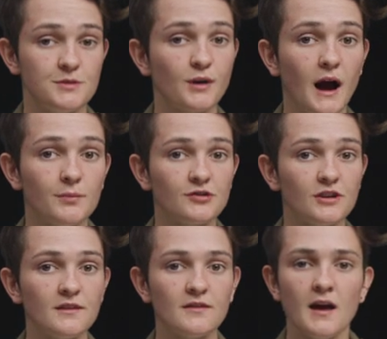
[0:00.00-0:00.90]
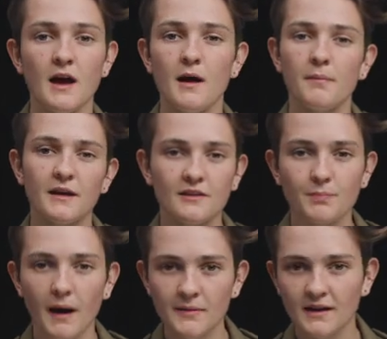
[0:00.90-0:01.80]
cheaper options, but it's
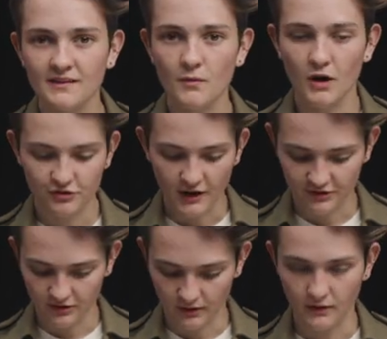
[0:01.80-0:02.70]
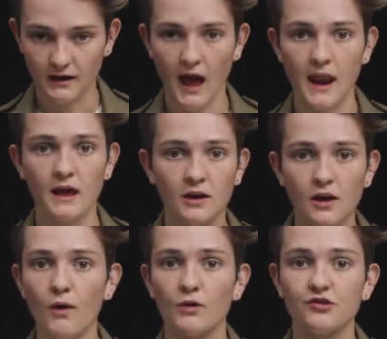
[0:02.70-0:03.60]
probably because they want you to actually look at it
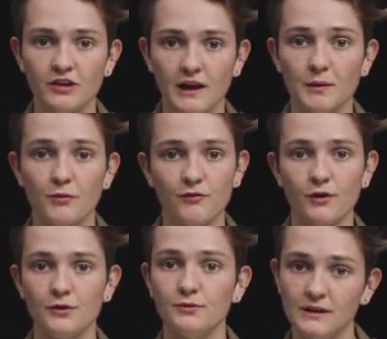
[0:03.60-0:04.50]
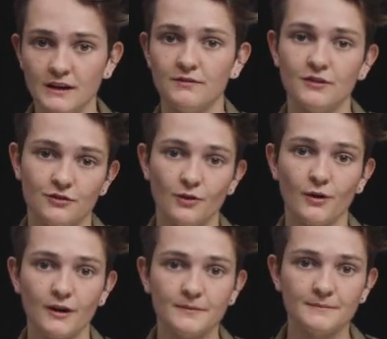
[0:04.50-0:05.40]
and know what you're getting before you leave the
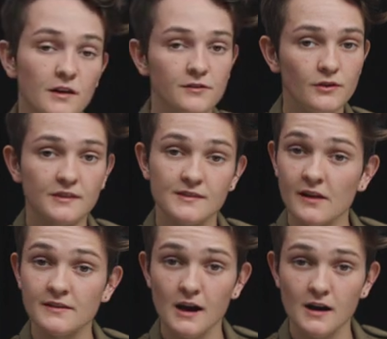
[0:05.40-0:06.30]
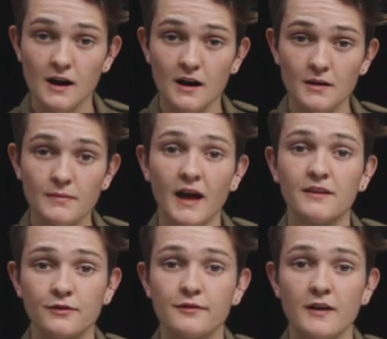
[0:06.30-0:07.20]
store. So Gazelle dot com
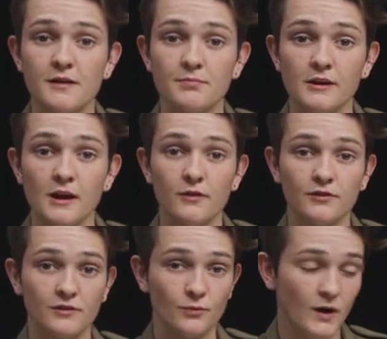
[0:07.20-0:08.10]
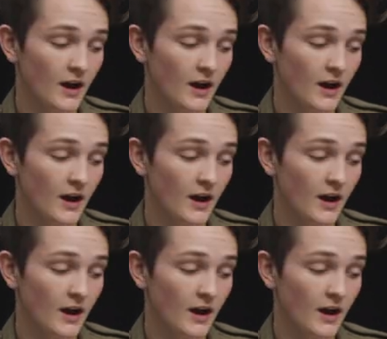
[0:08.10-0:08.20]
has certified pre-owns as